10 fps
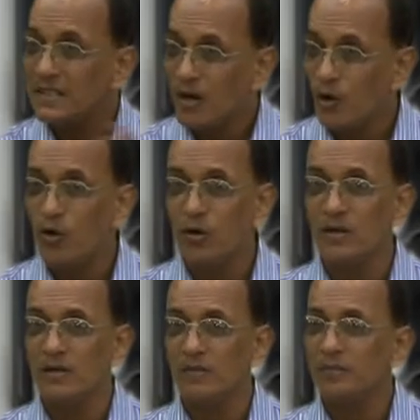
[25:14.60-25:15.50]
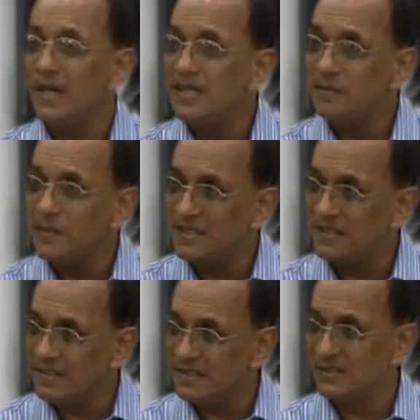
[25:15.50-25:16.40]
are all many
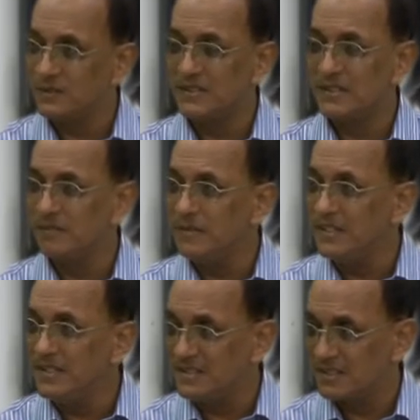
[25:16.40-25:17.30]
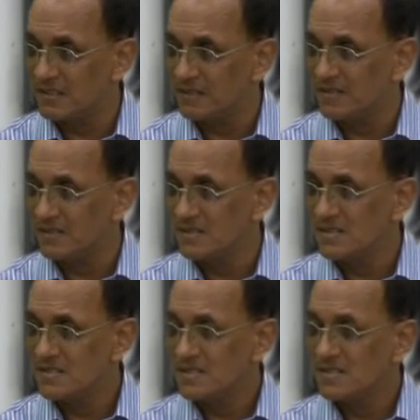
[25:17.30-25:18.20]
things which have been discovered.
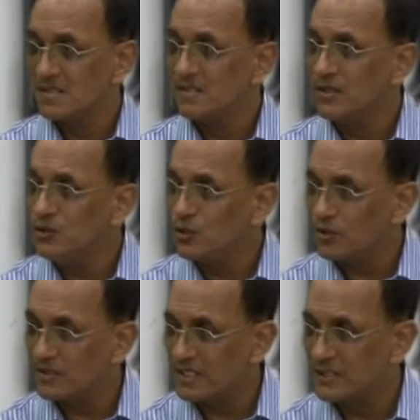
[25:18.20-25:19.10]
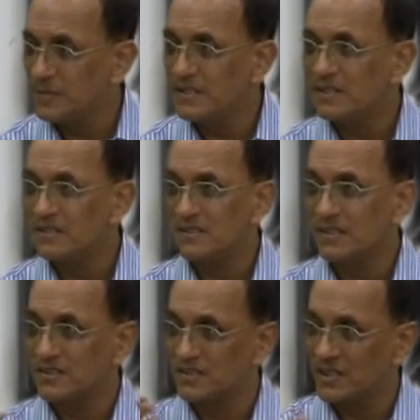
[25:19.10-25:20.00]
The neurotransmitters, the
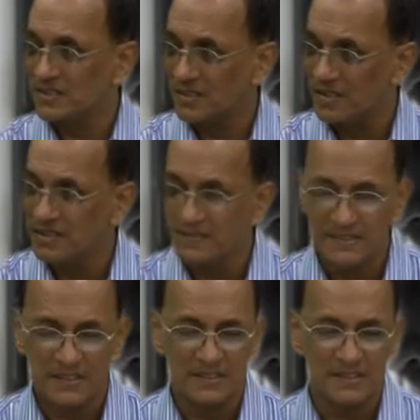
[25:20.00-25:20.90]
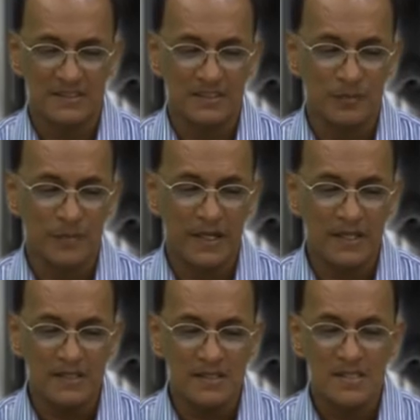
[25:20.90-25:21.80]
structural deficiencies in
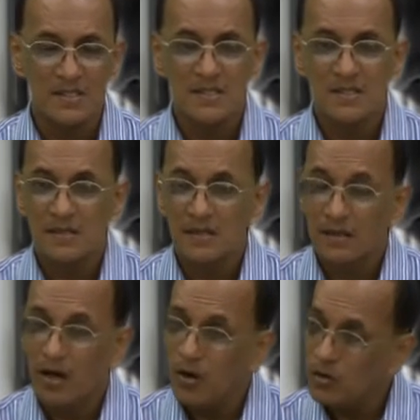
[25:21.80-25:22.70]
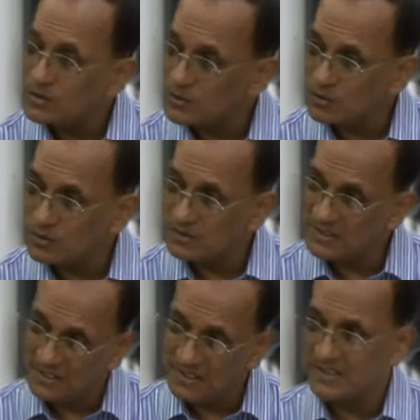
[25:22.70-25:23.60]
brain, also
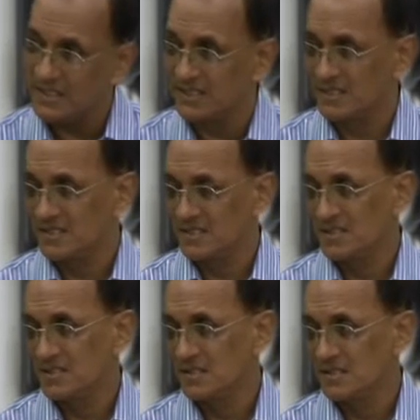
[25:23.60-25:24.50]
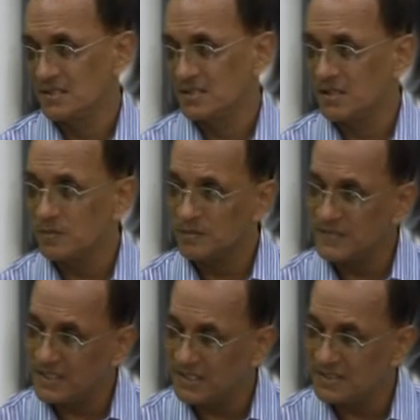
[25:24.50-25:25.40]
genetics. Some
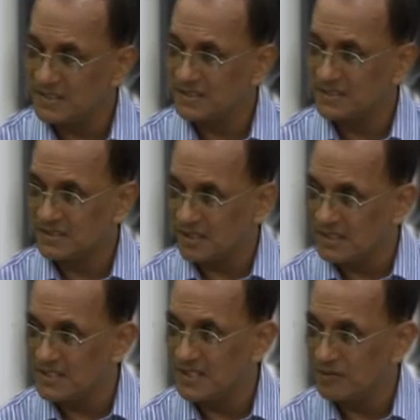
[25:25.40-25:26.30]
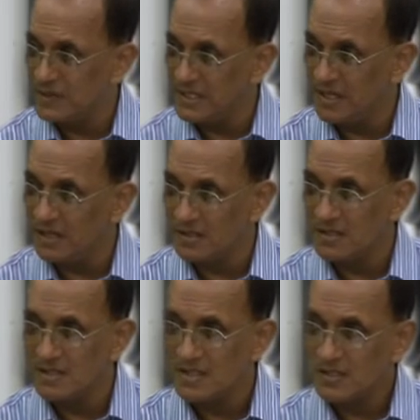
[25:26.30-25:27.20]
genetic studies have been done
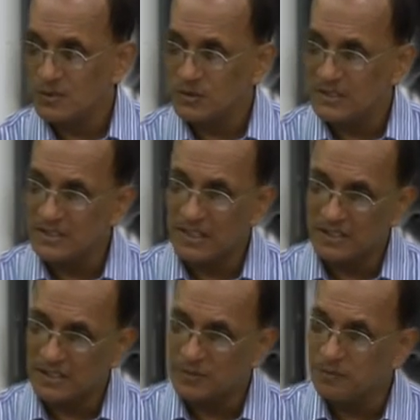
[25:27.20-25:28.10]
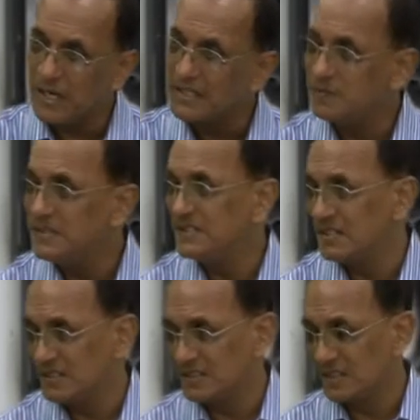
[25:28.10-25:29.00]
to see that it might be
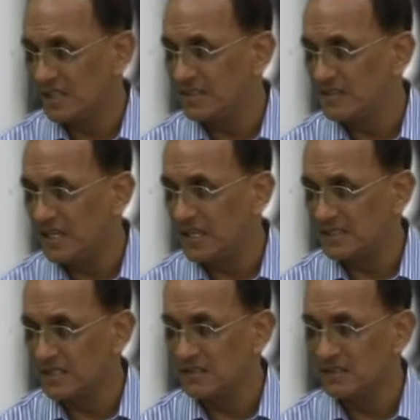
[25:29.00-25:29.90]
genetically related.